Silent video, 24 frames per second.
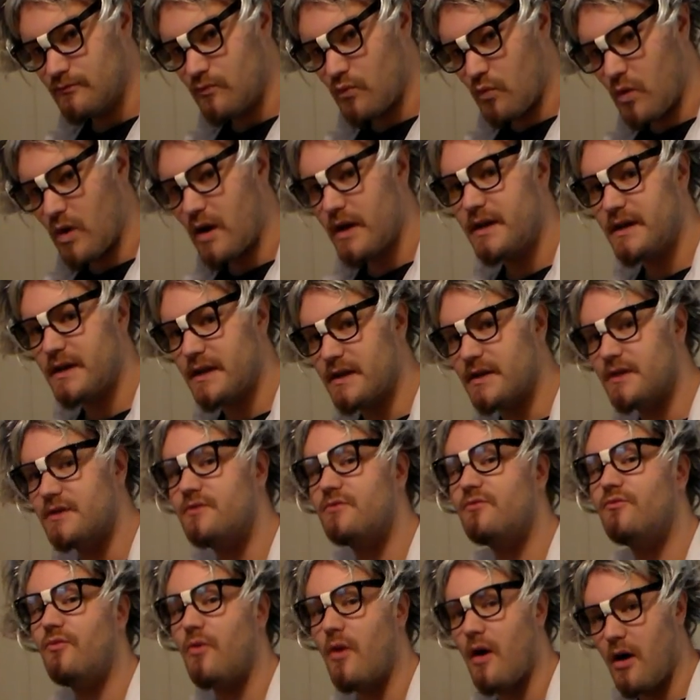What is
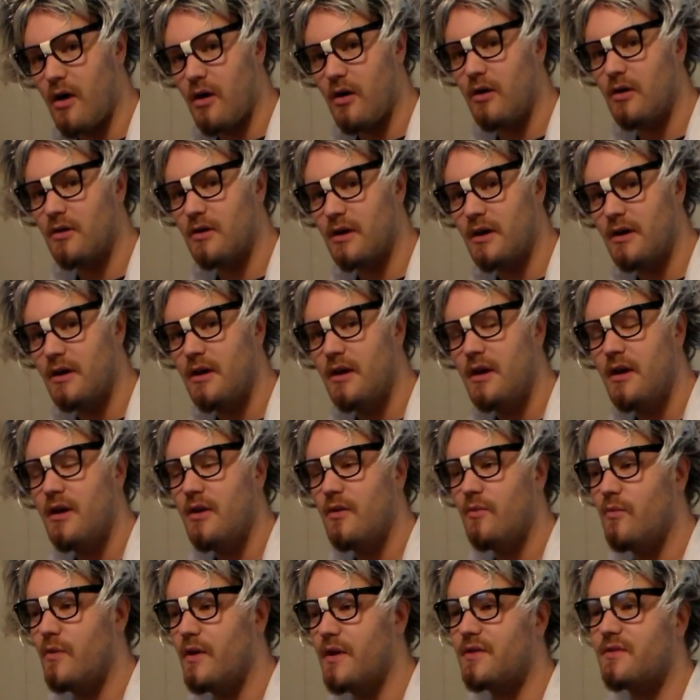wrong
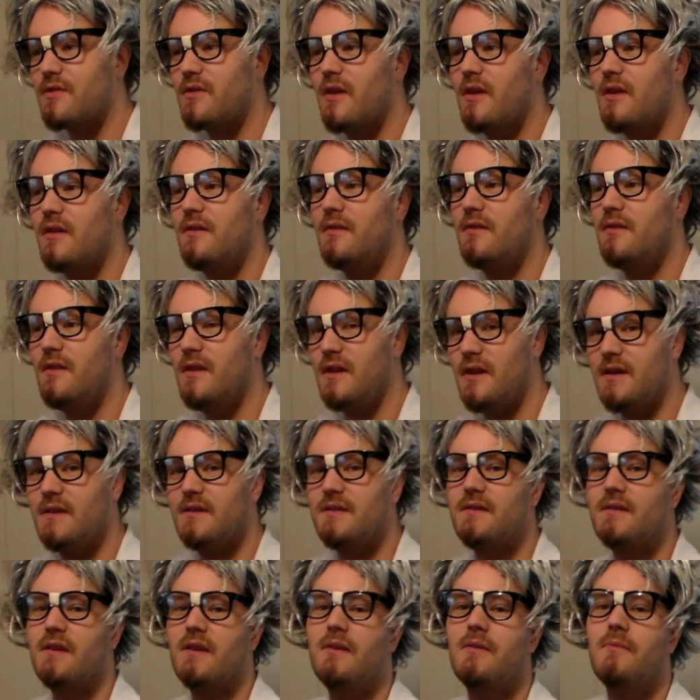with
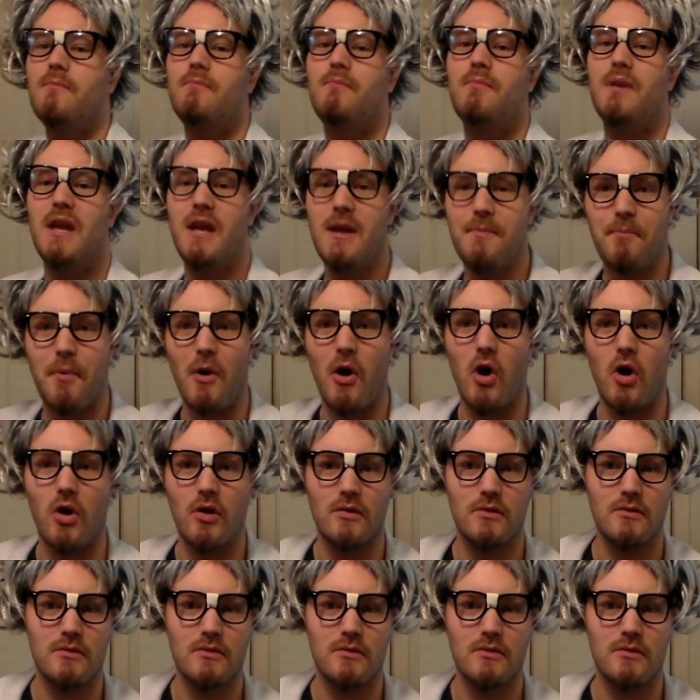these people?